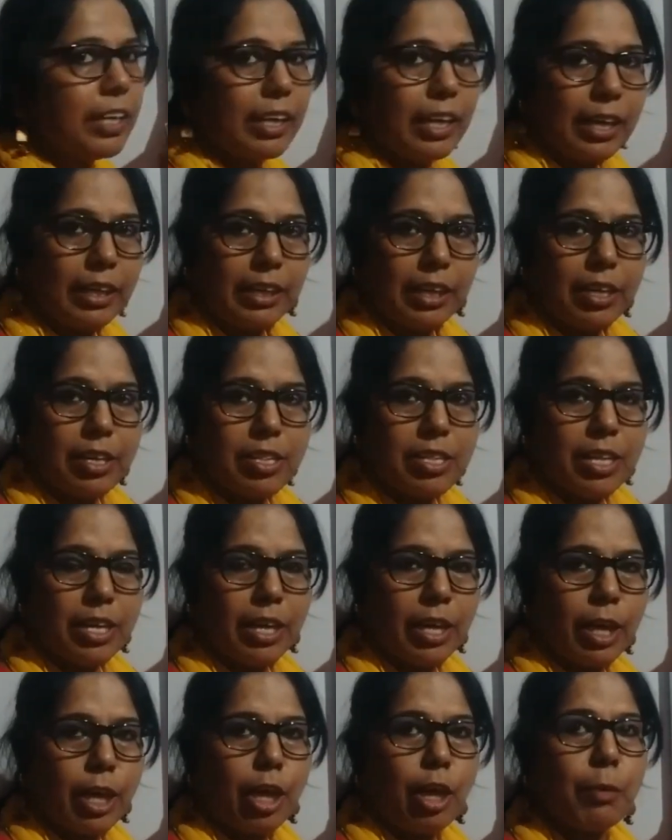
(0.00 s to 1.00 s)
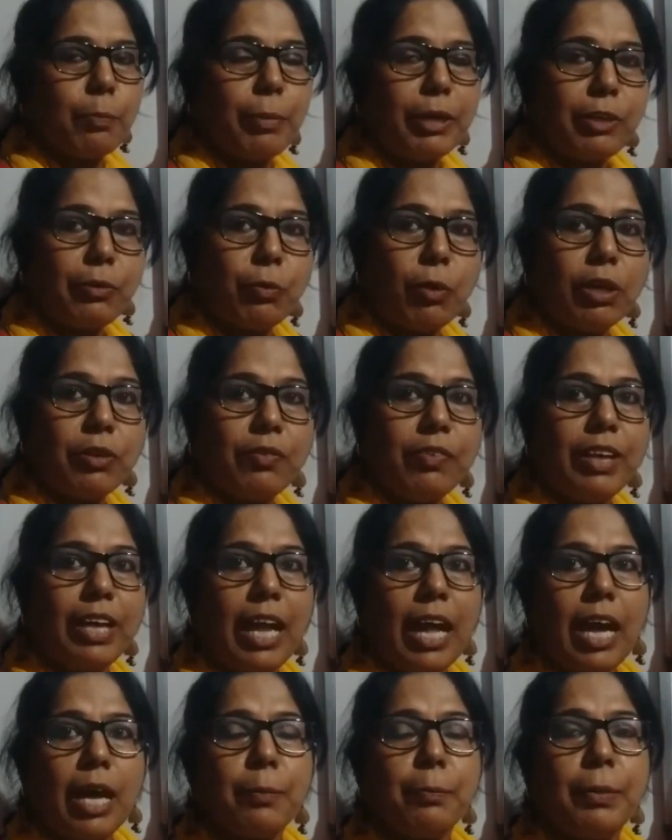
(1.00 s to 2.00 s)
energy. But what will
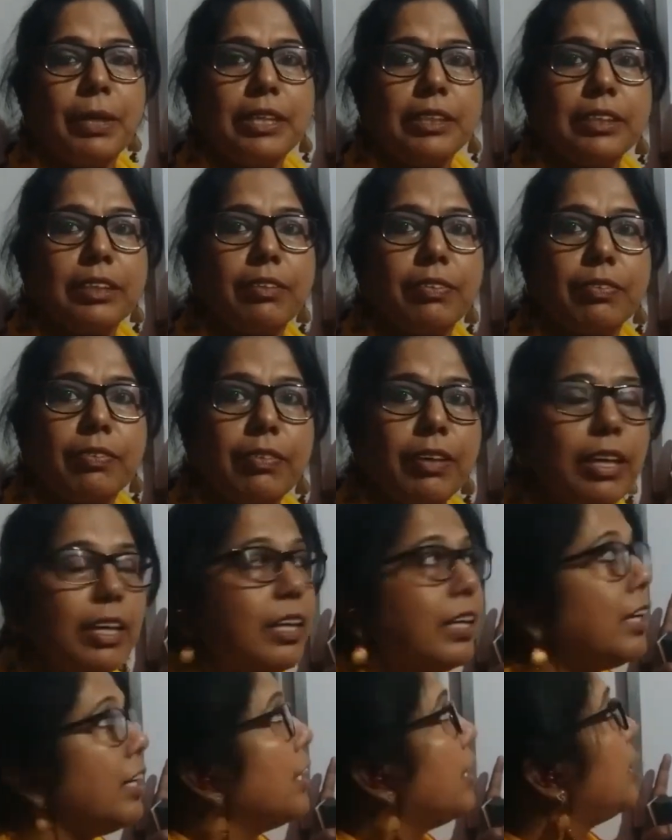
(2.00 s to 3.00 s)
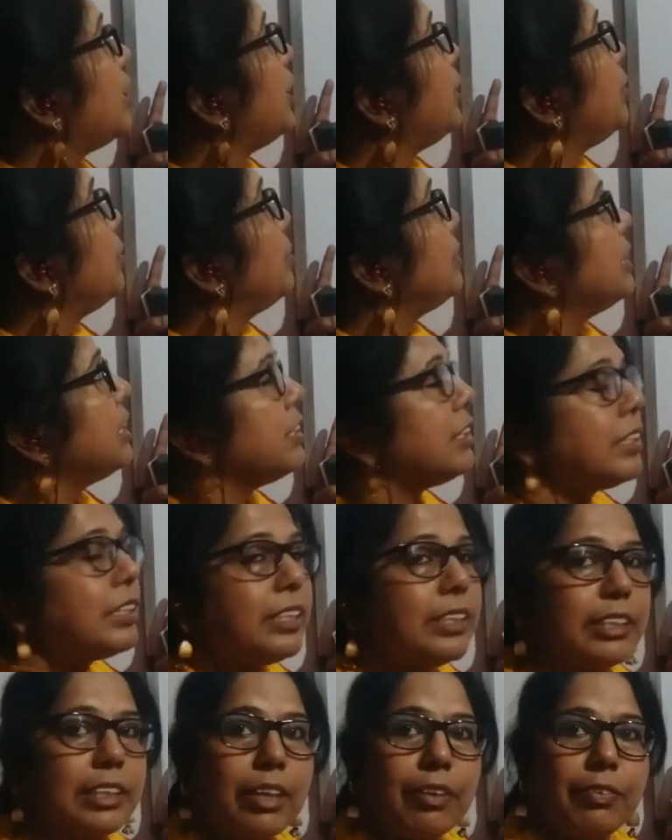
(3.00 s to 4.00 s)
happen if we reduces
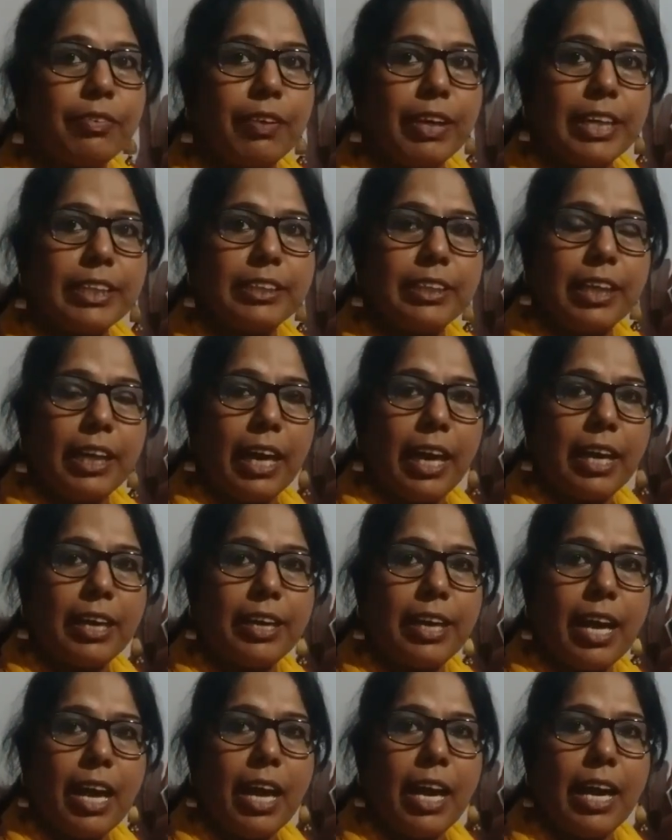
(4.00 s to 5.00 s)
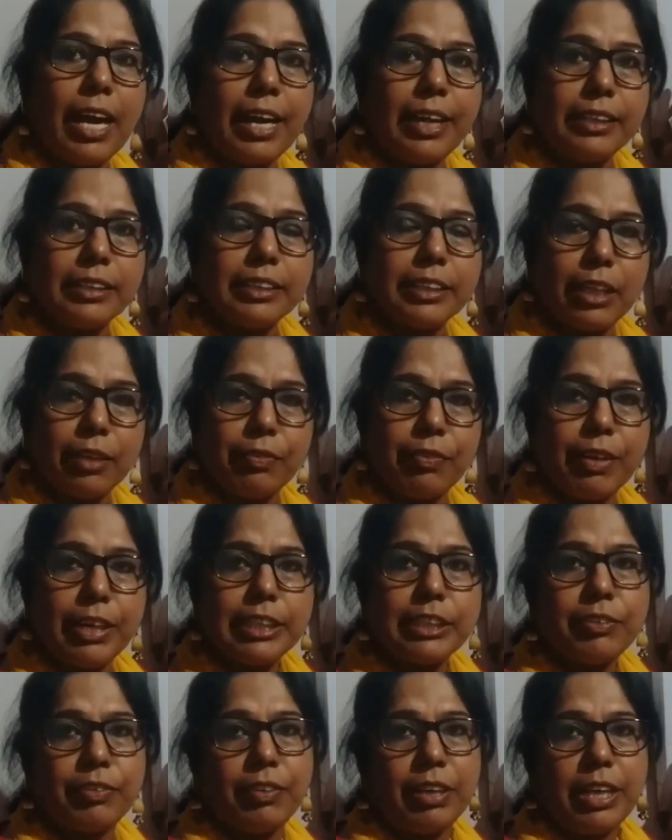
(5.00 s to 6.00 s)
the surface area and
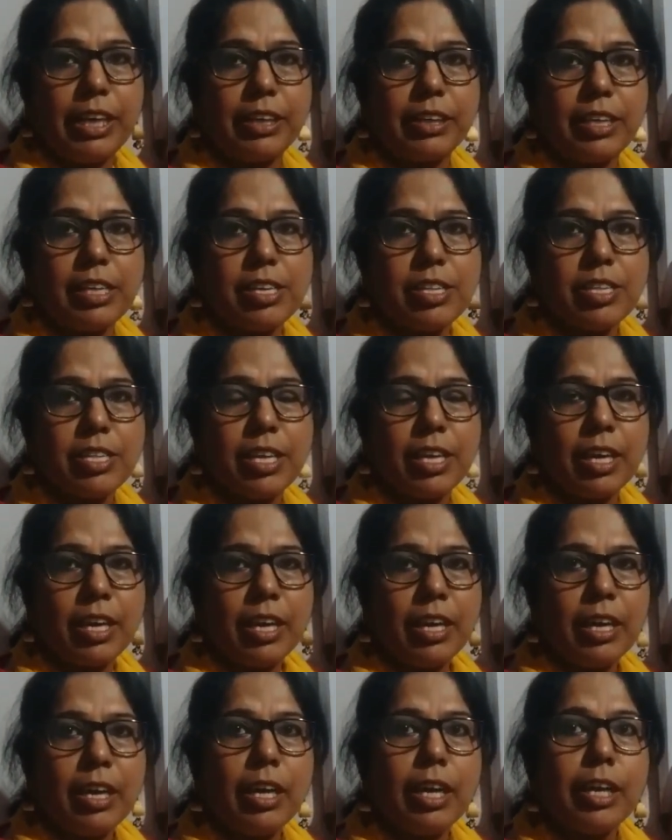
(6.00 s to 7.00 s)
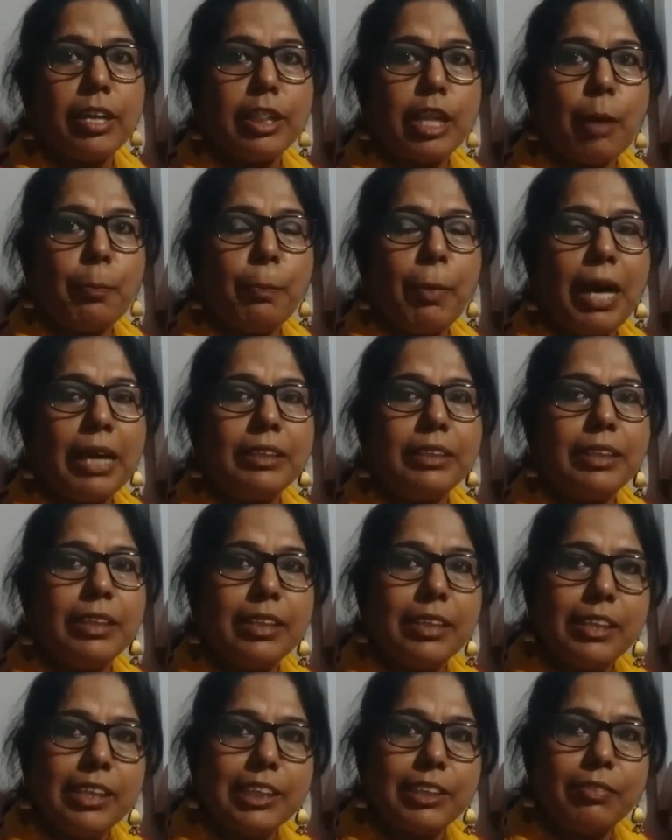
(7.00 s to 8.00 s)
surface free energy? The
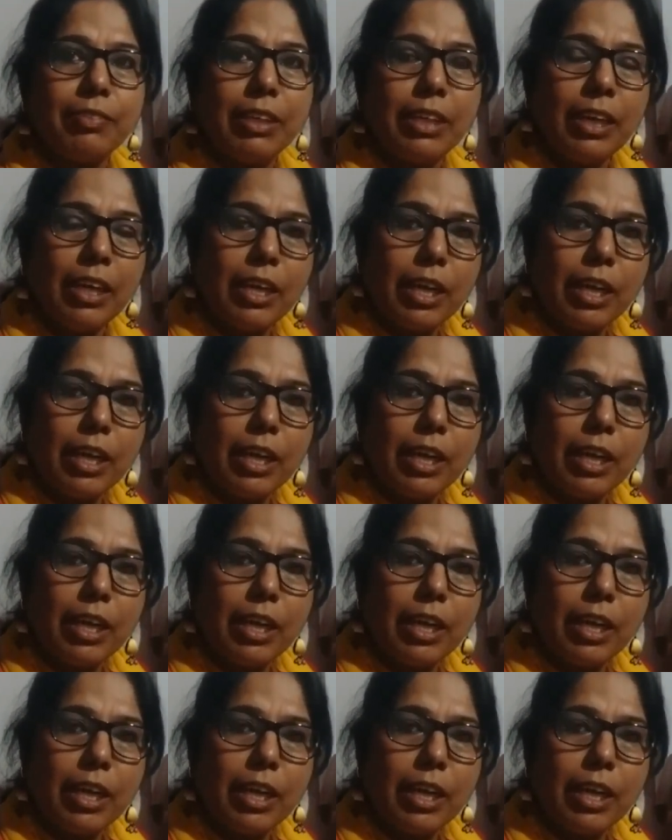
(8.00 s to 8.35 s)
particles will